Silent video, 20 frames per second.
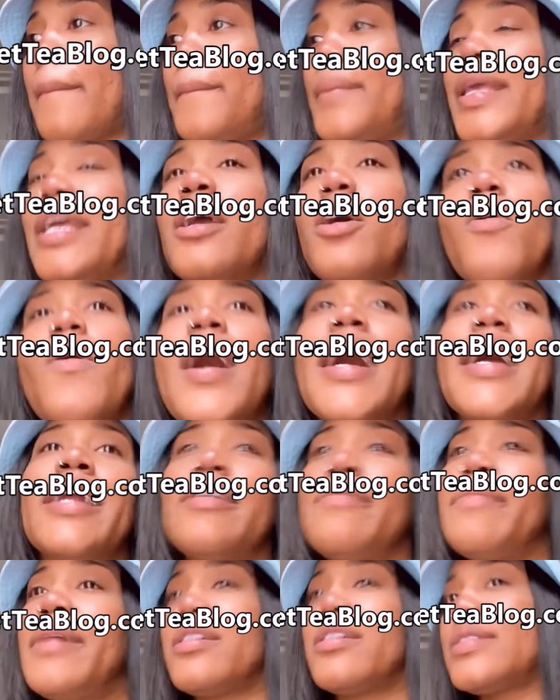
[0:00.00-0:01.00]
be
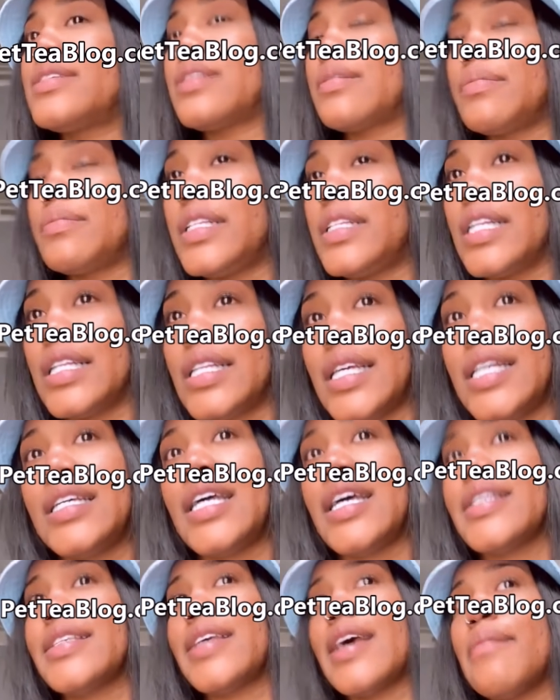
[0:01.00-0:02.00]
quiet about something
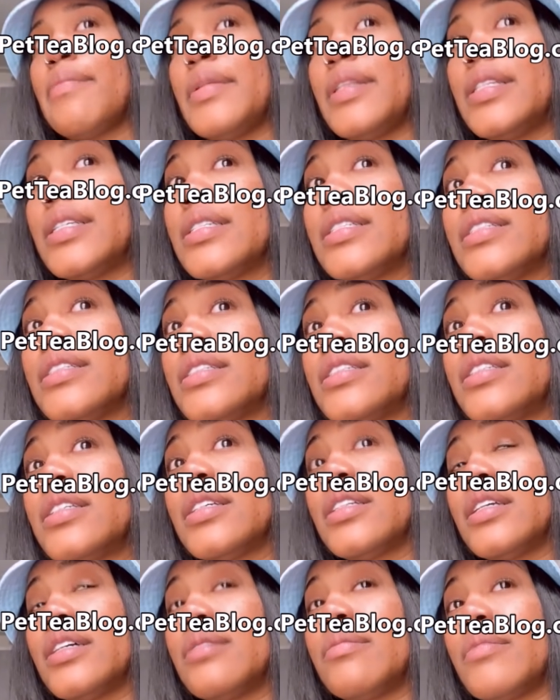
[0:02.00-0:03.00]
that has happened to,
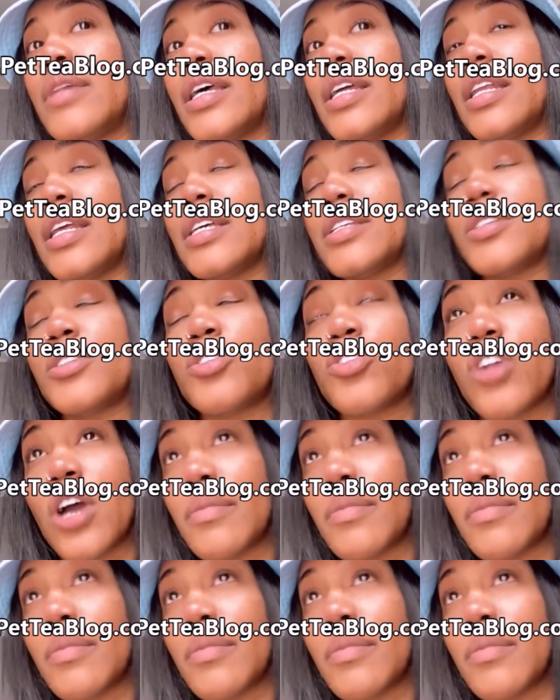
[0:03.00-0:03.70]
to them and has